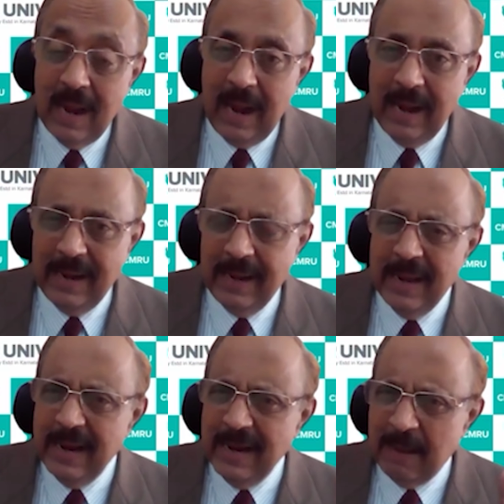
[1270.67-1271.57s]
and
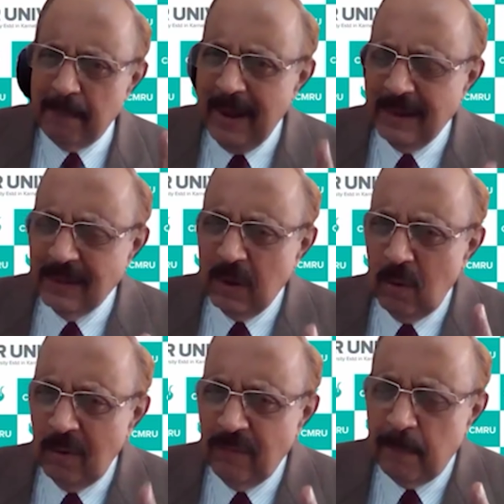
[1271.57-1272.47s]
it played the
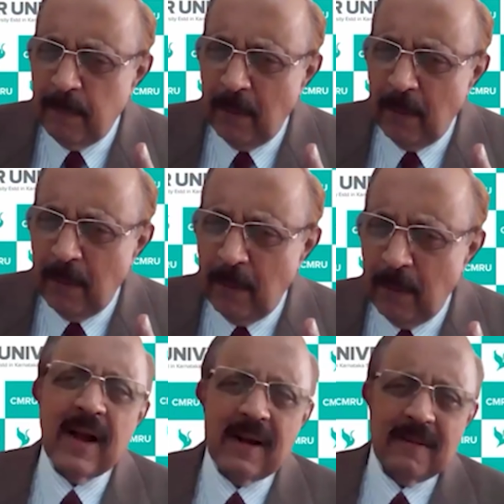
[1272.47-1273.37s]
role of a
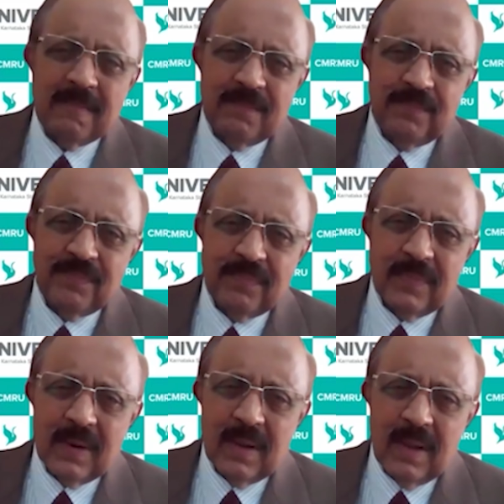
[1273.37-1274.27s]
policymaker.
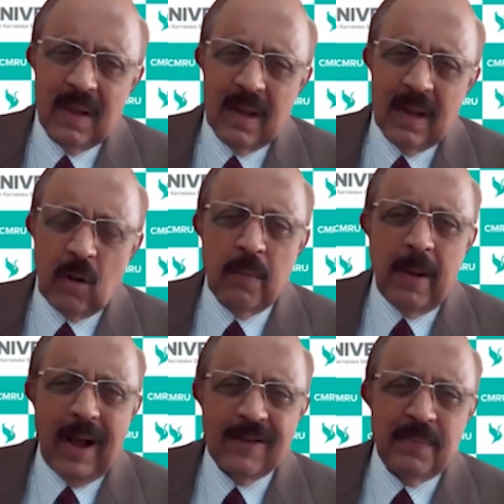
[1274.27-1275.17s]
Now, you
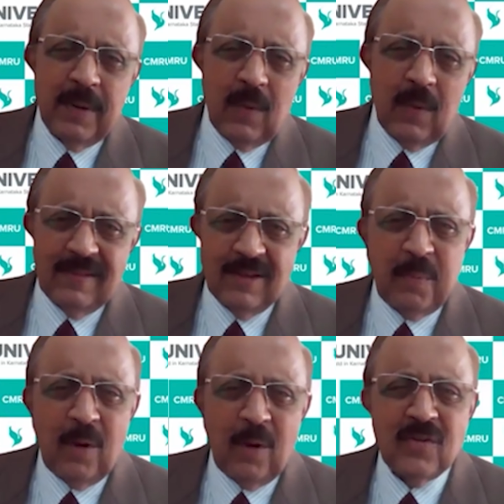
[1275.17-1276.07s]
may ask me, what is
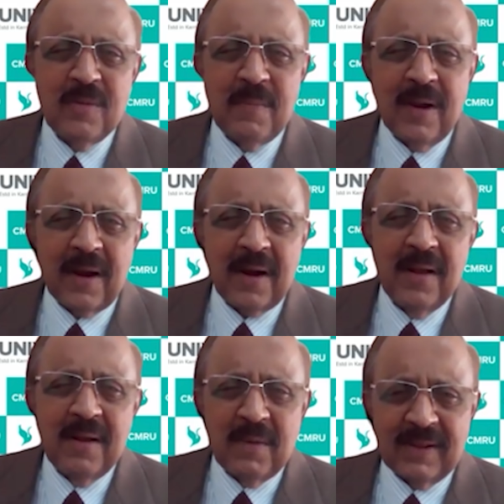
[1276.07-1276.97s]
this
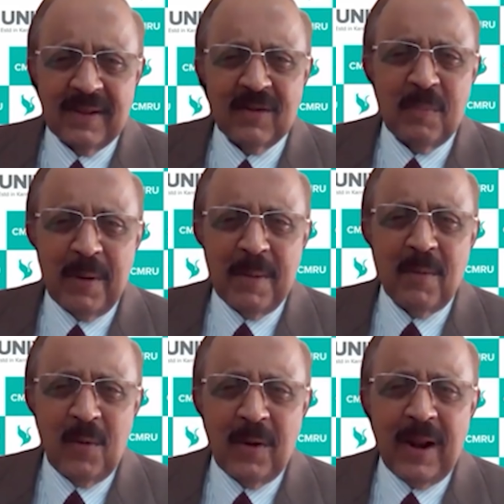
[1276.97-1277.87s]
policymaker? Whether the
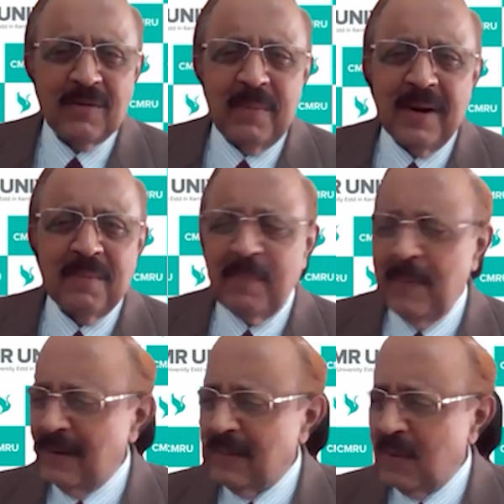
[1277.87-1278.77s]
Supreme Court has
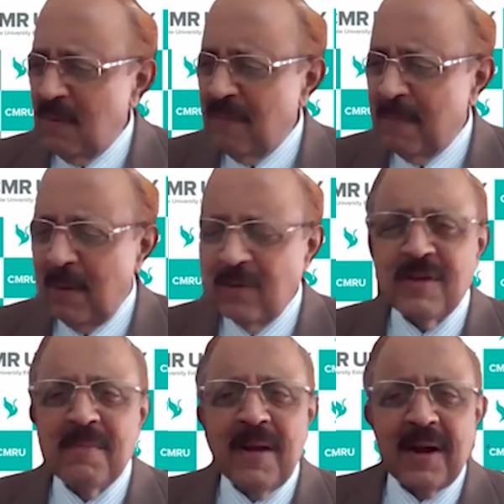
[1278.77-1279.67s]
played the role of a
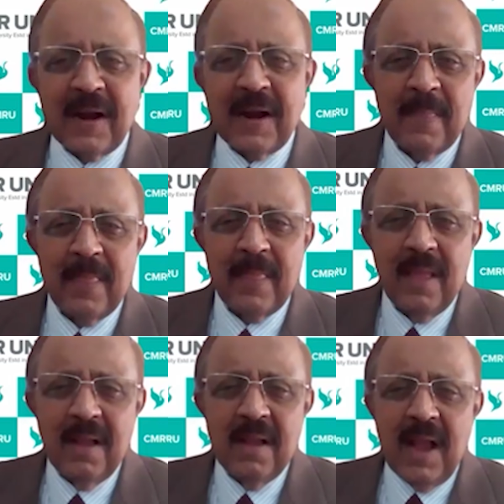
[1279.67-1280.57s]
policymaker.
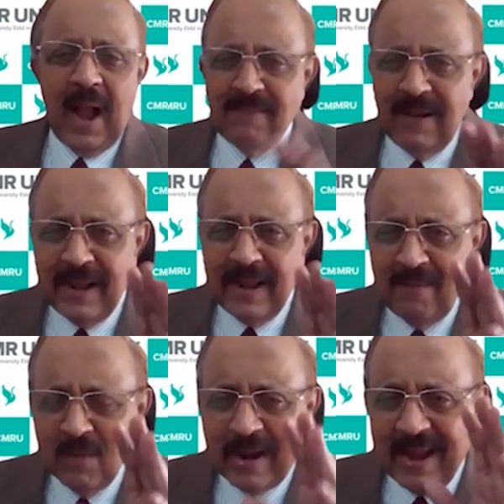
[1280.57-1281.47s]
I will
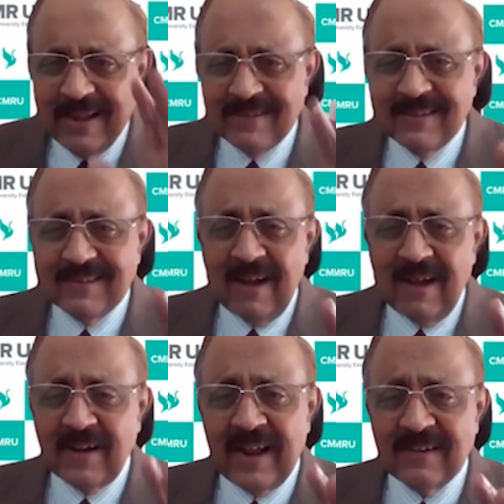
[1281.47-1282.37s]
give you cases
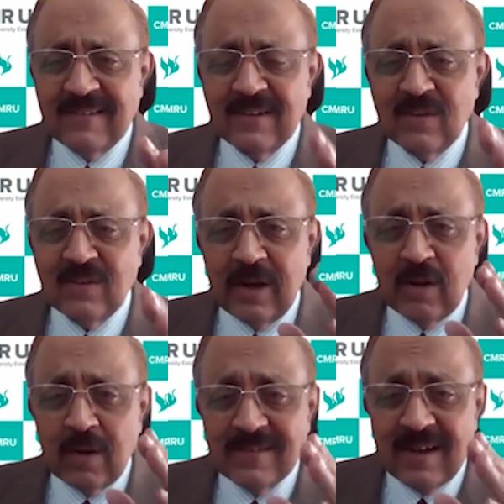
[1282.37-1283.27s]
after cases so that
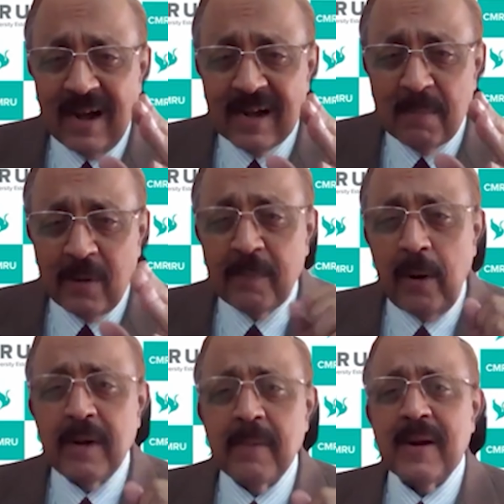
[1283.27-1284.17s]
you understand the
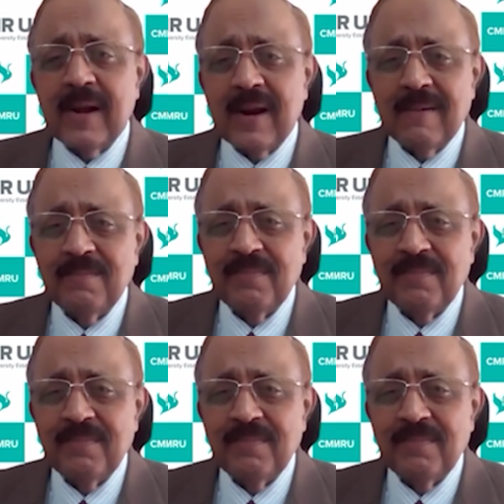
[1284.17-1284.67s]
point better.